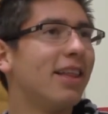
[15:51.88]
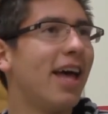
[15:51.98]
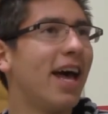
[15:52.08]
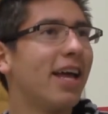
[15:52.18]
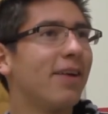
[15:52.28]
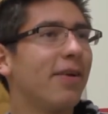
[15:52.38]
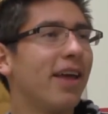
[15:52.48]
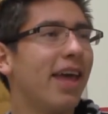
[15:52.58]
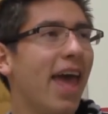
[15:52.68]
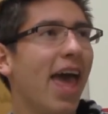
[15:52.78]
that
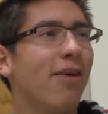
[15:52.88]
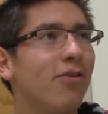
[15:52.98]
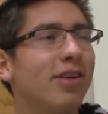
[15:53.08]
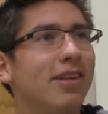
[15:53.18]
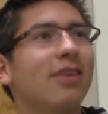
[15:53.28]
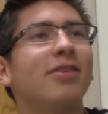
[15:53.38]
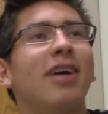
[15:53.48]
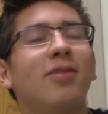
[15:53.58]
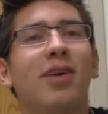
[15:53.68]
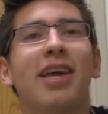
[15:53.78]
every single
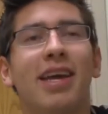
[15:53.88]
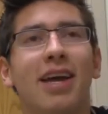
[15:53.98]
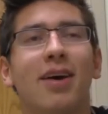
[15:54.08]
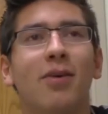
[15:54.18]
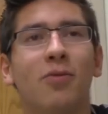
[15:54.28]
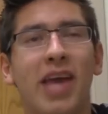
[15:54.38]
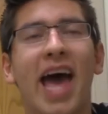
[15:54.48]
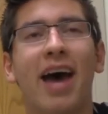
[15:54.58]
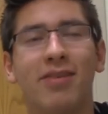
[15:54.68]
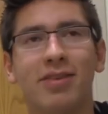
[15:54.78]
time we hang out, we
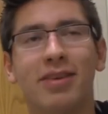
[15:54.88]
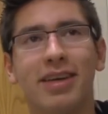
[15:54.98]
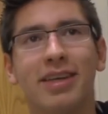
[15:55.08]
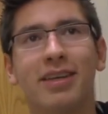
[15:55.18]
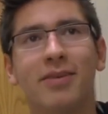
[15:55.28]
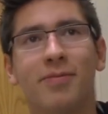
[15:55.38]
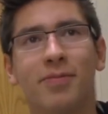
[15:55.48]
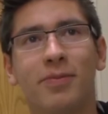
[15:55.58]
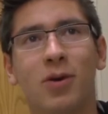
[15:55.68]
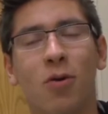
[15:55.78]
have to like
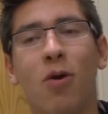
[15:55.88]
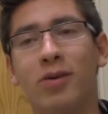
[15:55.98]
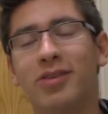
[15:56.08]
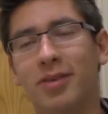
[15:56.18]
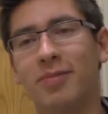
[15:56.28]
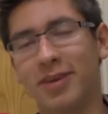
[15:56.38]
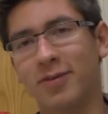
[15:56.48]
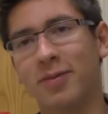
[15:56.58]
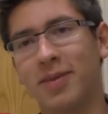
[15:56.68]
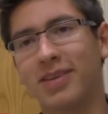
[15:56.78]
quote
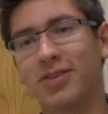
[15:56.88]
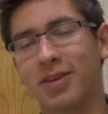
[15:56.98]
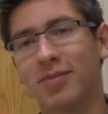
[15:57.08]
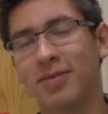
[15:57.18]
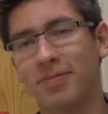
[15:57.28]
something from that trip.